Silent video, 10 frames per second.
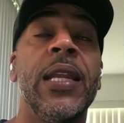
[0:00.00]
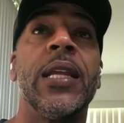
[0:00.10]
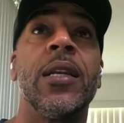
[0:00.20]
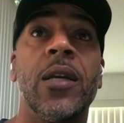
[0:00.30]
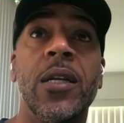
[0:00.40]

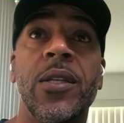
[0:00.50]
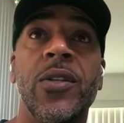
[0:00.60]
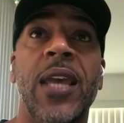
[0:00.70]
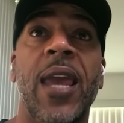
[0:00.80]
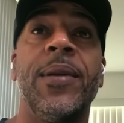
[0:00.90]
he didn't
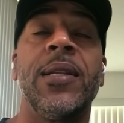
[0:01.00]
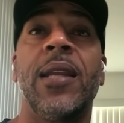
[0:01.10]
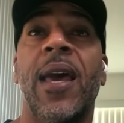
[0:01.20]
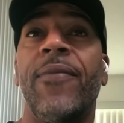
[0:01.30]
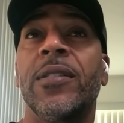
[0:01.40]
look the same. He
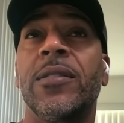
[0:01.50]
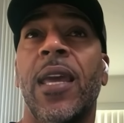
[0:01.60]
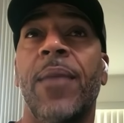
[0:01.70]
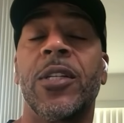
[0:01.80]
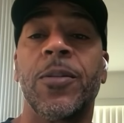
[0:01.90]
didn't have the
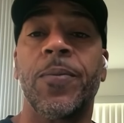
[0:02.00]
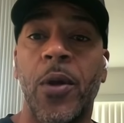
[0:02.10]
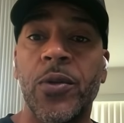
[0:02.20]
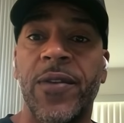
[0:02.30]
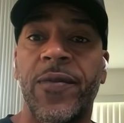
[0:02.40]
same
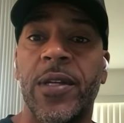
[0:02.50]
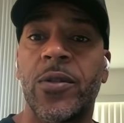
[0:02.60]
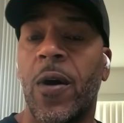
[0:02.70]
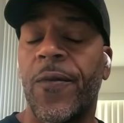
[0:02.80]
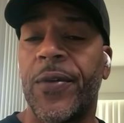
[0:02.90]

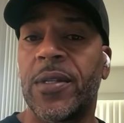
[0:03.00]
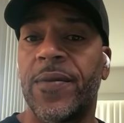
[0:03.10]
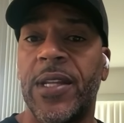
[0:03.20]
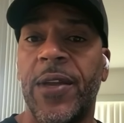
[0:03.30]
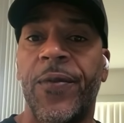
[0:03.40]
explosiveness,
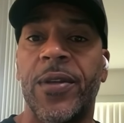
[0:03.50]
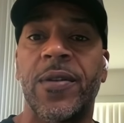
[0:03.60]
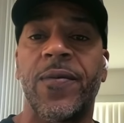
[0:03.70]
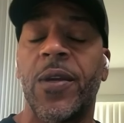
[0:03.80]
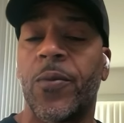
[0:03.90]
offensive,
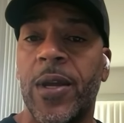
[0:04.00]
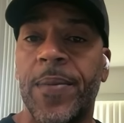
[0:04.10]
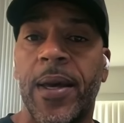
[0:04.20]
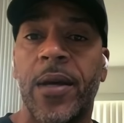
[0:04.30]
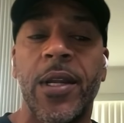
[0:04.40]
defensively,
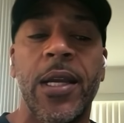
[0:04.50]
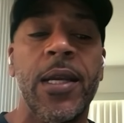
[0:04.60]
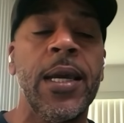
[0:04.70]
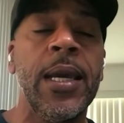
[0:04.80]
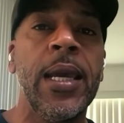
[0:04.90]

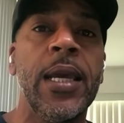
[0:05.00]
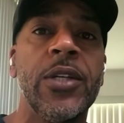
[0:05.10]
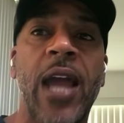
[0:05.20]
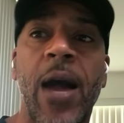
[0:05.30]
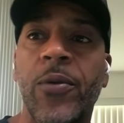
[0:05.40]
rebounding.
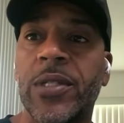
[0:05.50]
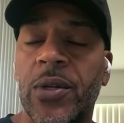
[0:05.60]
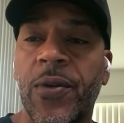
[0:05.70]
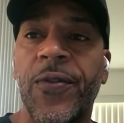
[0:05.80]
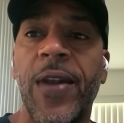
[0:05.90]
Shot was
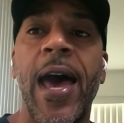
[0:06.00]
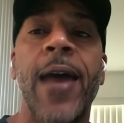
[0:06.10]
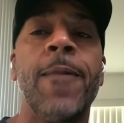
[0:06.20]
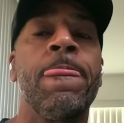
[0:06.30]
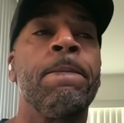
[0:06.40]
a little
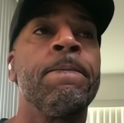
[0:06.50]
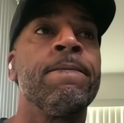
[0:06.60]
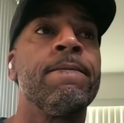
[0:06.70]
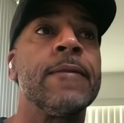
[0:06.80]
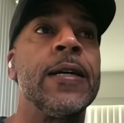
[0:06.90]
flat.
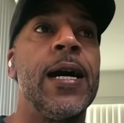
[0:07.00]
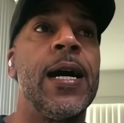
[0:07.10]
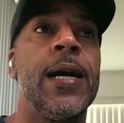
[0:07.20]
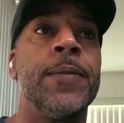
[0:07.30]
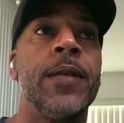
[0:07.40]

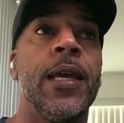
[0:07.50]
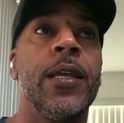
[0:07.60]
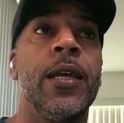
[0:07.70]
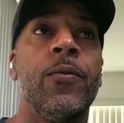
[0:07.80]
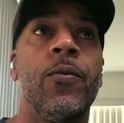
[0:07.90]

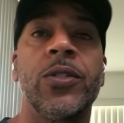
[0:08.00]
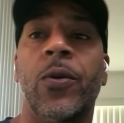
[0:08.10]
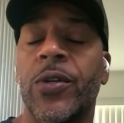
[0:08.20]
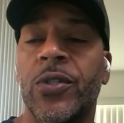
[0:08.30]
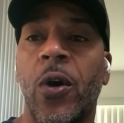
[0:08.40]
It
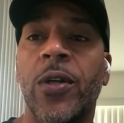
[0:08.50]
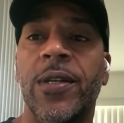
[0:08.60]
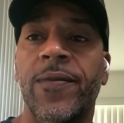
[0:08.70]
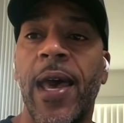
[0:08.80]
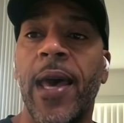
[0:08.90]
was a
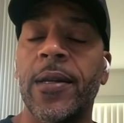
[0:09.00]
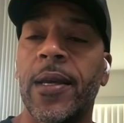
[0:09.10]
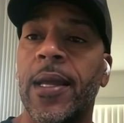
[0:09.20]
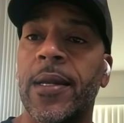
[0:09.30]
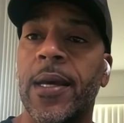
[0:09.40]
result of that.
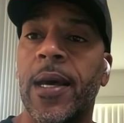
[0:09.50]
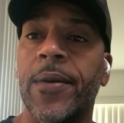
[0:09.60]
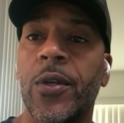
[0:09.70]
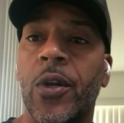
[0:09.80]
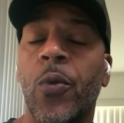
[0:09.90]
And,
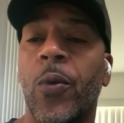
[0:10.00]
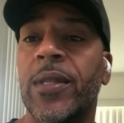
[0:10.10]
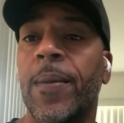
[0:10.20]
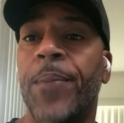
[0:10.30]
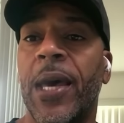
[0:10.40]
you know, you
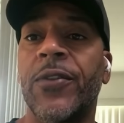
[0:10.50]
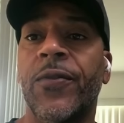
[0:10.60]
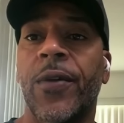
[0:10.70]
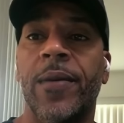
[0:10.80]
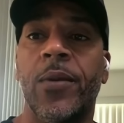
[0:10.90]
want the
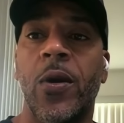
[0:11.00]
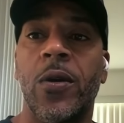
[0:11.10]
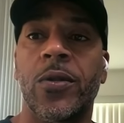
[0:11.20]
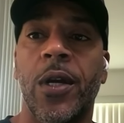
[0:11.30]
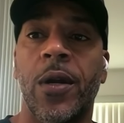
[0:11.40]
best for him
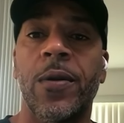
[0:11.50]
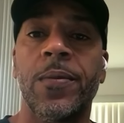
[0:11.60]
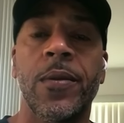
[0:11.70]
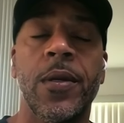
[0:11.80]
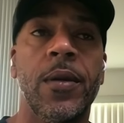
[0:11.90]
long
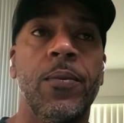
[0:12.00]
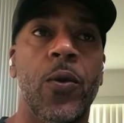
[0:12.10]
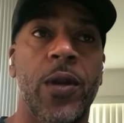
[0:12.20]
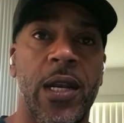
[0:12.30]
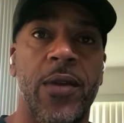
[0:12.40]
term
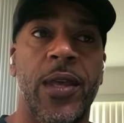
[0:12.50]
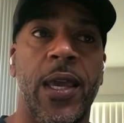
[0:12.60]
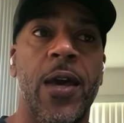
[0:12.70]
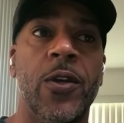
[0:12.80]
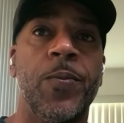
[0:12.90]
more than
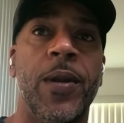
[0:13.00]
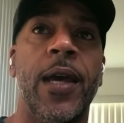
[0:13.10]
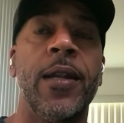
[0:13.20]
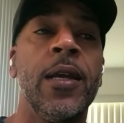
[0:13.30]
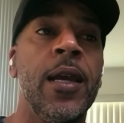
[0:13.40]
anything else.
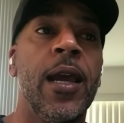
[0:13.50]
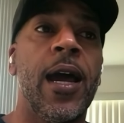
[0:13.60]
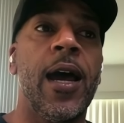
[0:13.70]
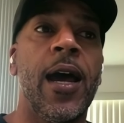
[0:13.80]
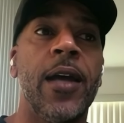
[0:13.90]
But
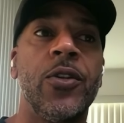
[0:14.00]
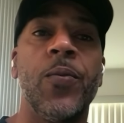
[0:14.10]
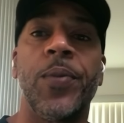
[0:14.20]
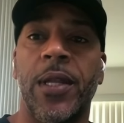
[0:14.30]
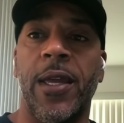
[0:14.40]
I
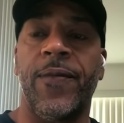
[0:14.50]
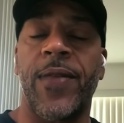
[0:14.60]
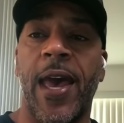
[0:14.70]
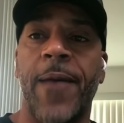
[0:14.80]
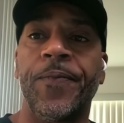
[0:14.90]
do
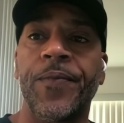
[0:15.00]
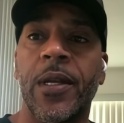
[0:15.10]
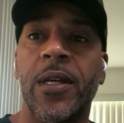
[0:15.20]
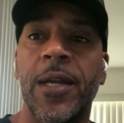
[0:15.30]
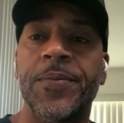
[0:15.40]
believe that
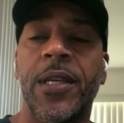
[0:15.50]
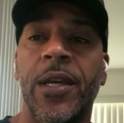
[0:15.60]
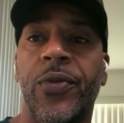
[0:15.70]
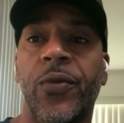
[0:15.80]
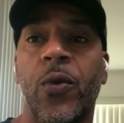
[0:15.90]
the
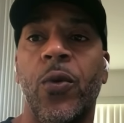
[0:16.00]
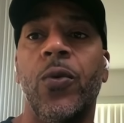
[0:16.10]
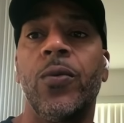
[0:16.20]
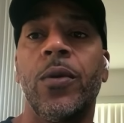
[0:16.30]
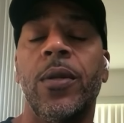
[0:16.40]
Clips get
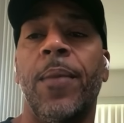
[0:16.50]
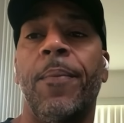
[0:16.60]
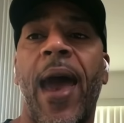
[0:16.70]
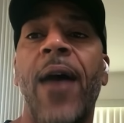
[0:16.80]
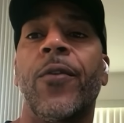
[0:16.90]
through
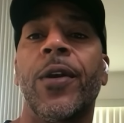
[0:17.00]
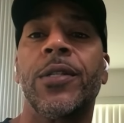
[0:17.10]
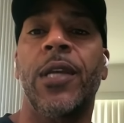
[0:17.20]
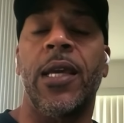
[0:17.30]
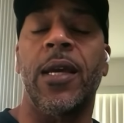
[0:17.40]
the Mavericks,